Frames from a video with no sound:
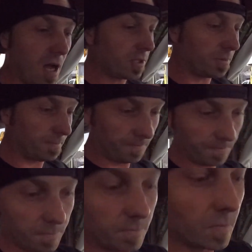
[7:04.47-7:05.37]
me awesome.
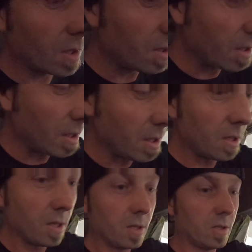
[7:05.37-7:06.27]
go carry the...
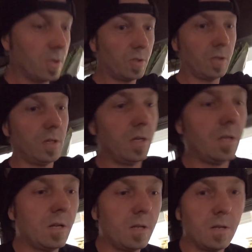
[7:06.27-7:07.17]
Hey, no, I'm not ready.